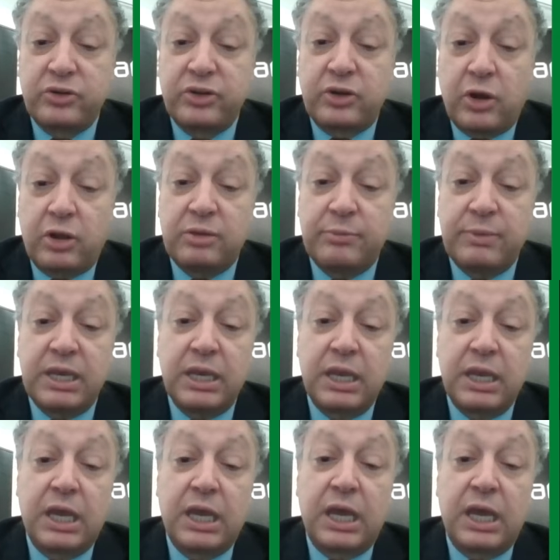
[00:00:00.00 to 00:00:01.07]
economy,
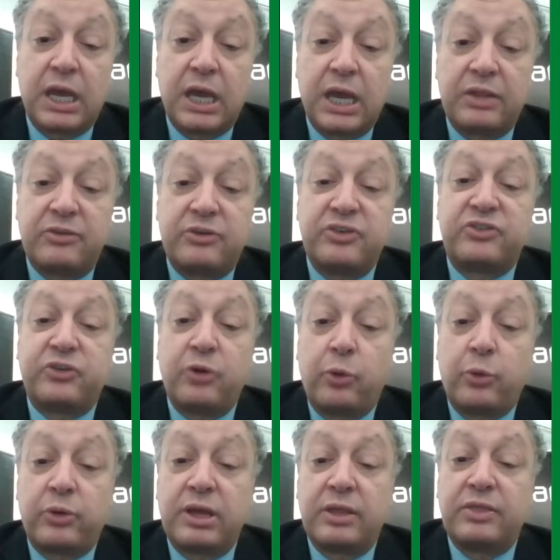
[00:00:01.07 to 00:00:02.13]
and
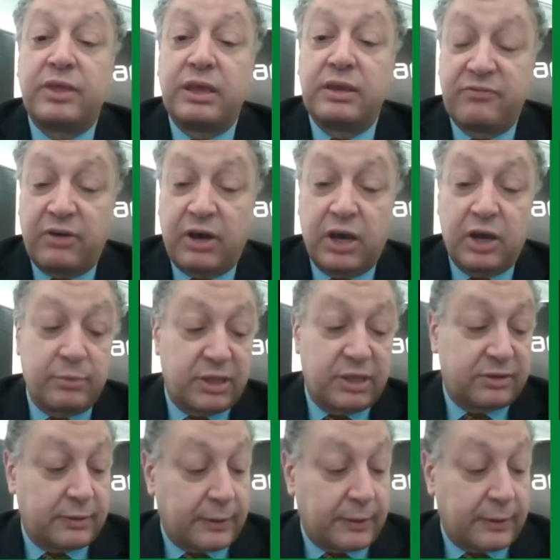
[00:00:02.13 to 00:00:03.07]
restoring the environment.